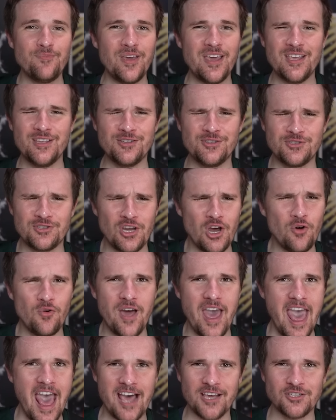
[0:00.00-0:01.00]
is
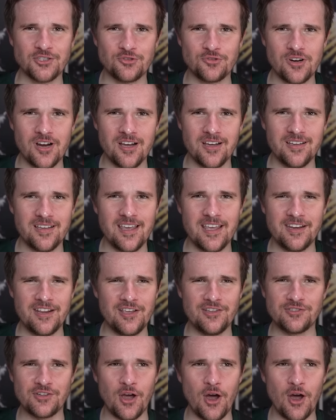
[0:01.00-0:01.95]
so extra in his